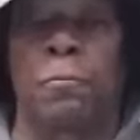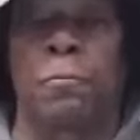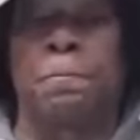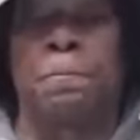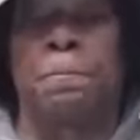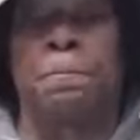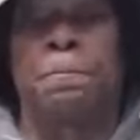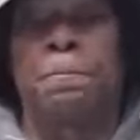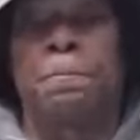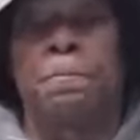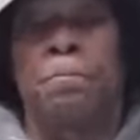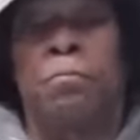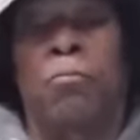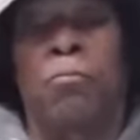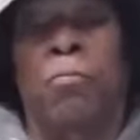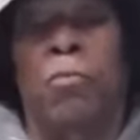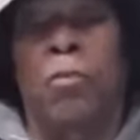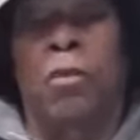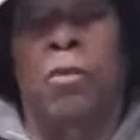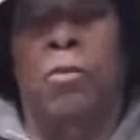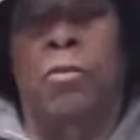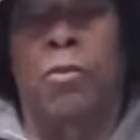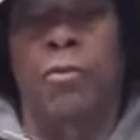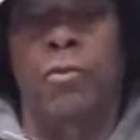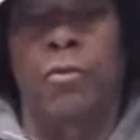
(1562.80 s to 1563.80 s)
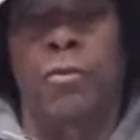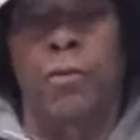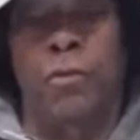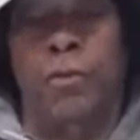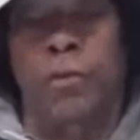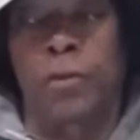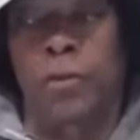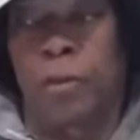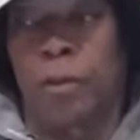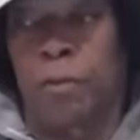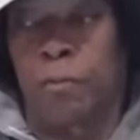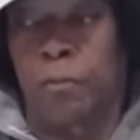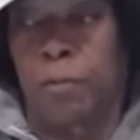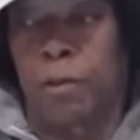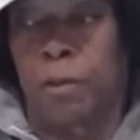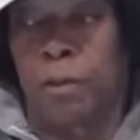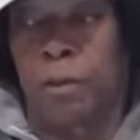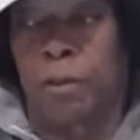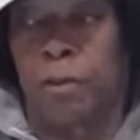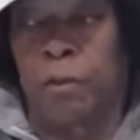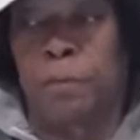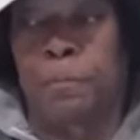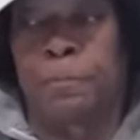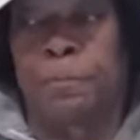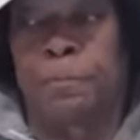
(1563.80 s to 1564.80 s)
own who you thought
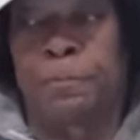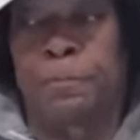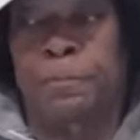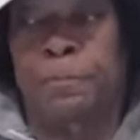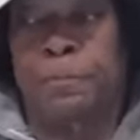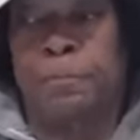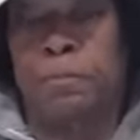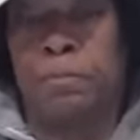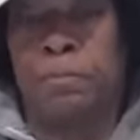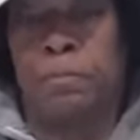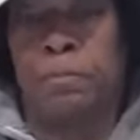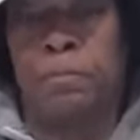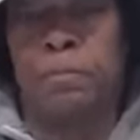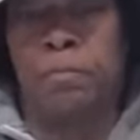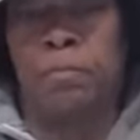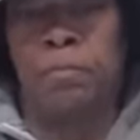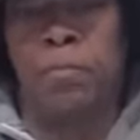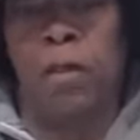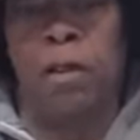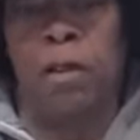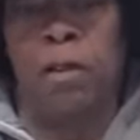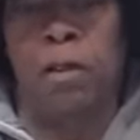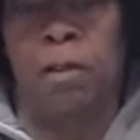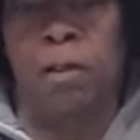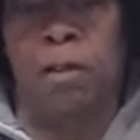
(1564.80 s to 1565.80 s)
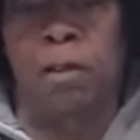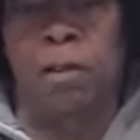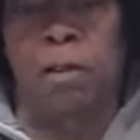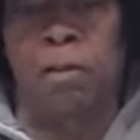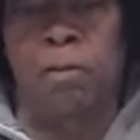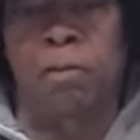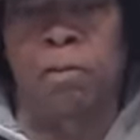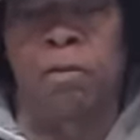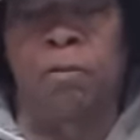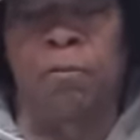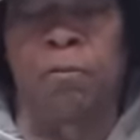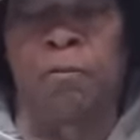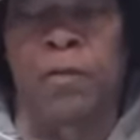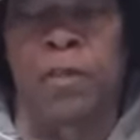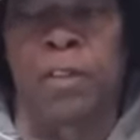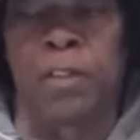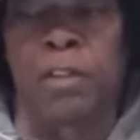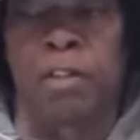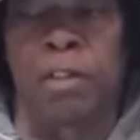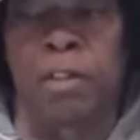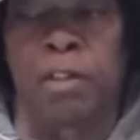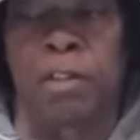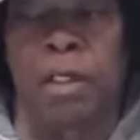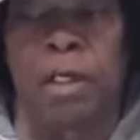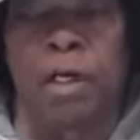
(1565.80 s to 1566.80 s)
were
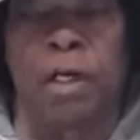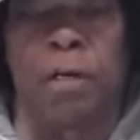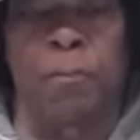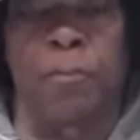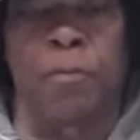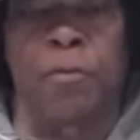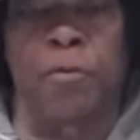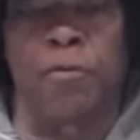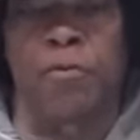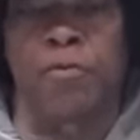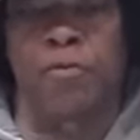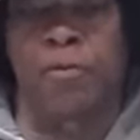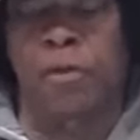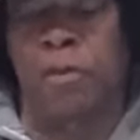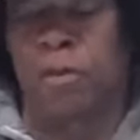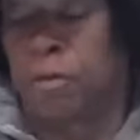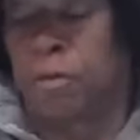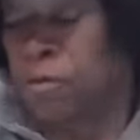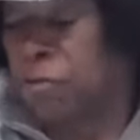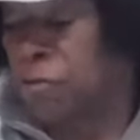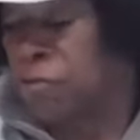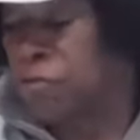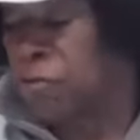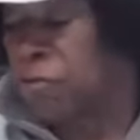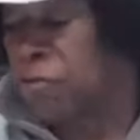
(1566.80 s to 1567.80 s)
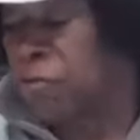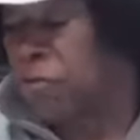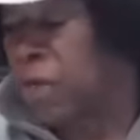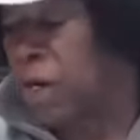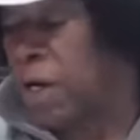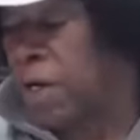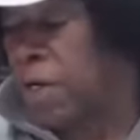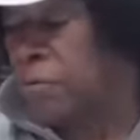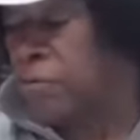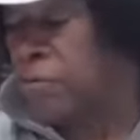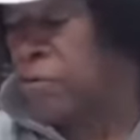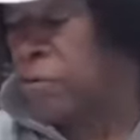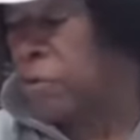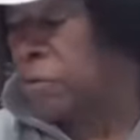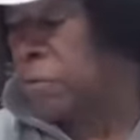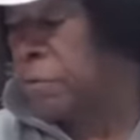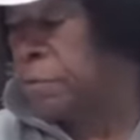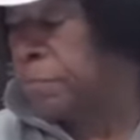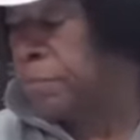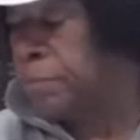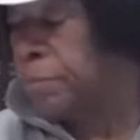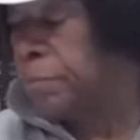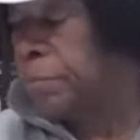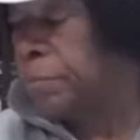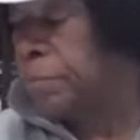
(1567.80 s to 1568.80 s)
convenient helpers in the society.
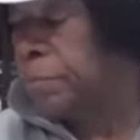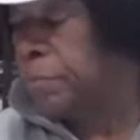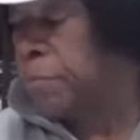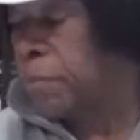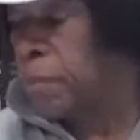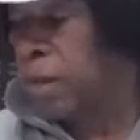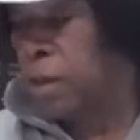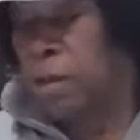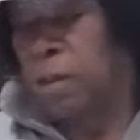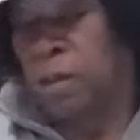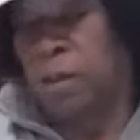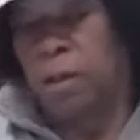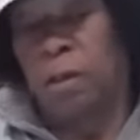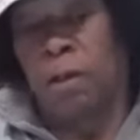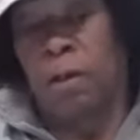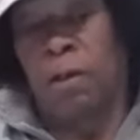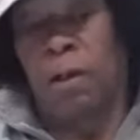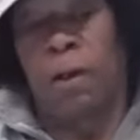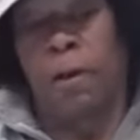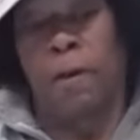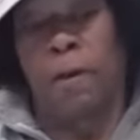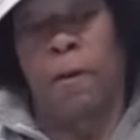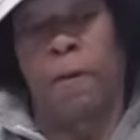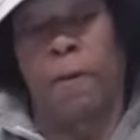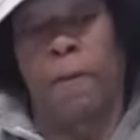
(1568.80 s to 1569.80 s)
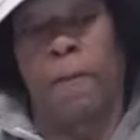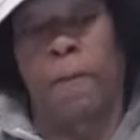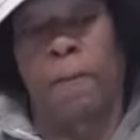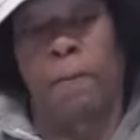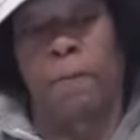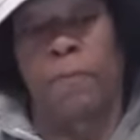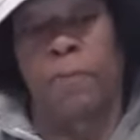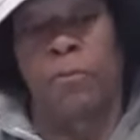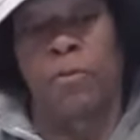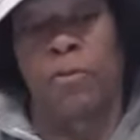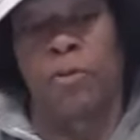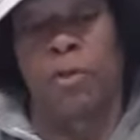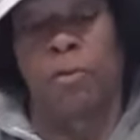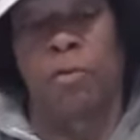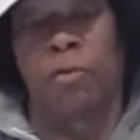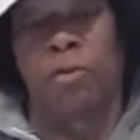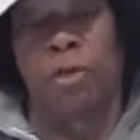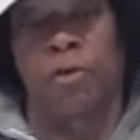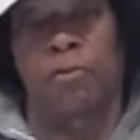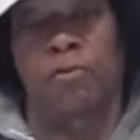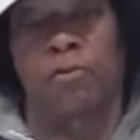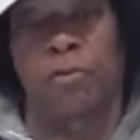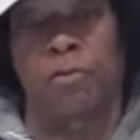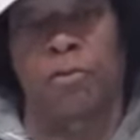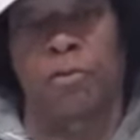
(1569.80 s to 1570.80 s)
Though
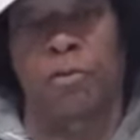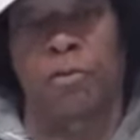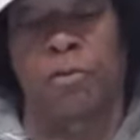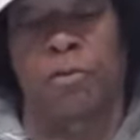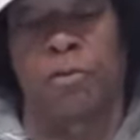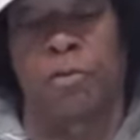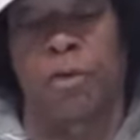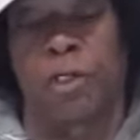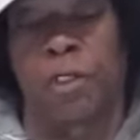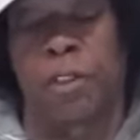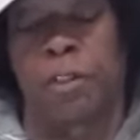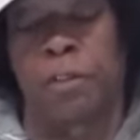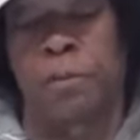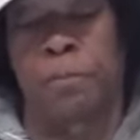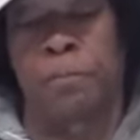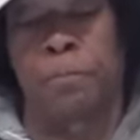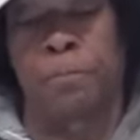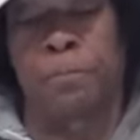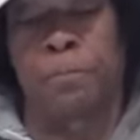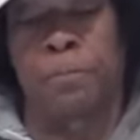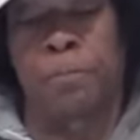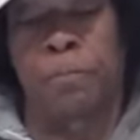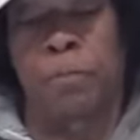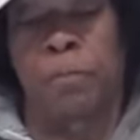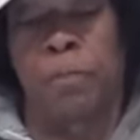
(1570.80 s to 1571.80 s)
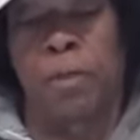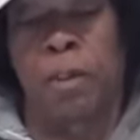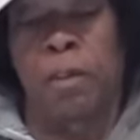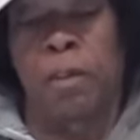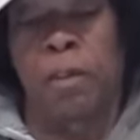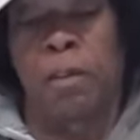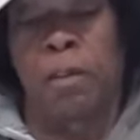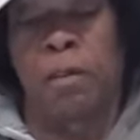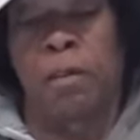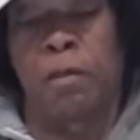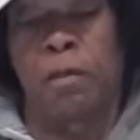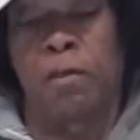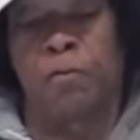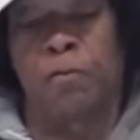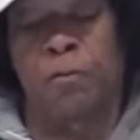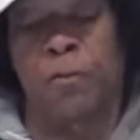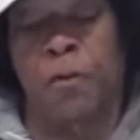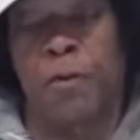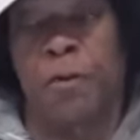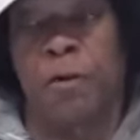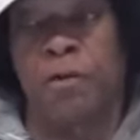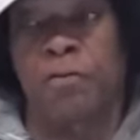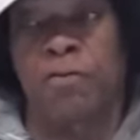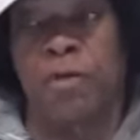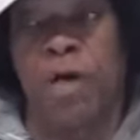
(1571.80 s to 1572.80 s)
lesser degree, as
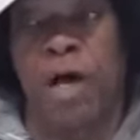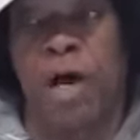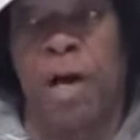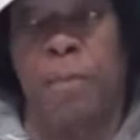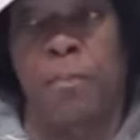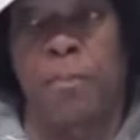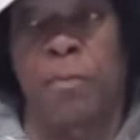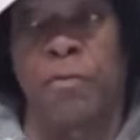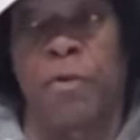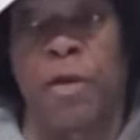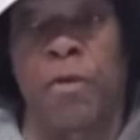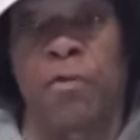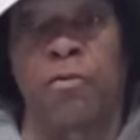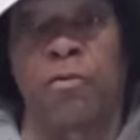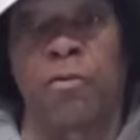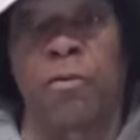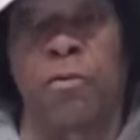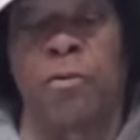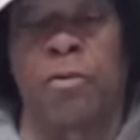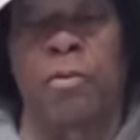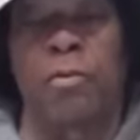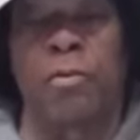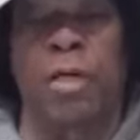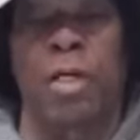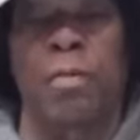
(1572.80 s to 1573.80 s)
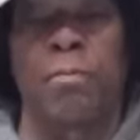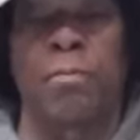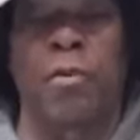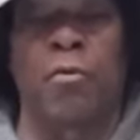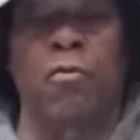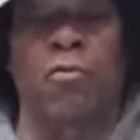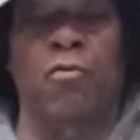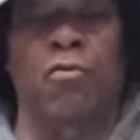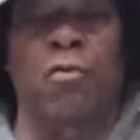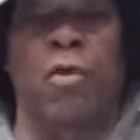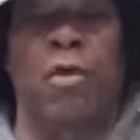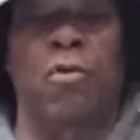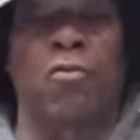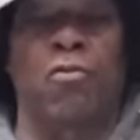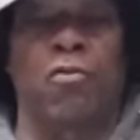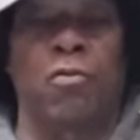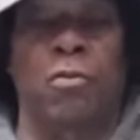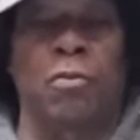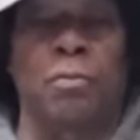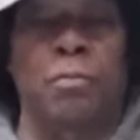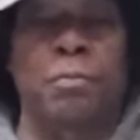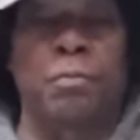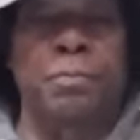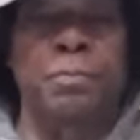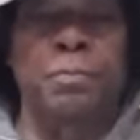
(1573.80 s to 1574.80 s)
far as operational
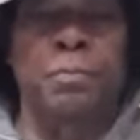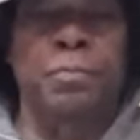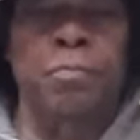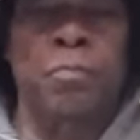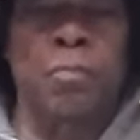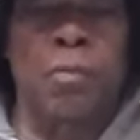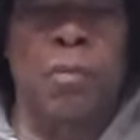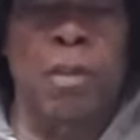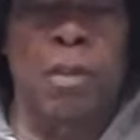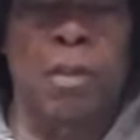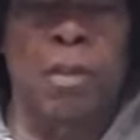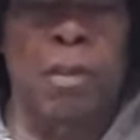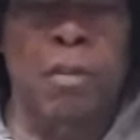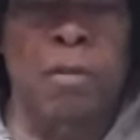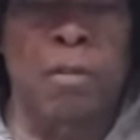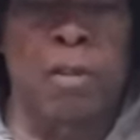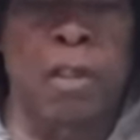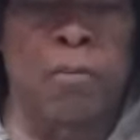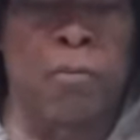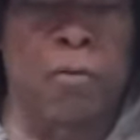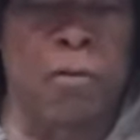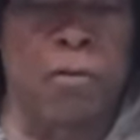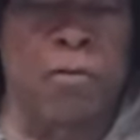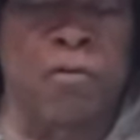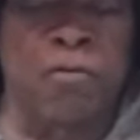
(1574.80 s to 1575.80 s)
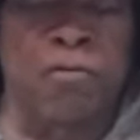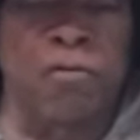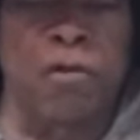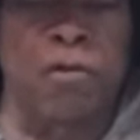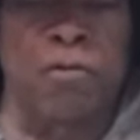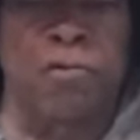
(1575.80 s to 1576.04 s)
administration, they were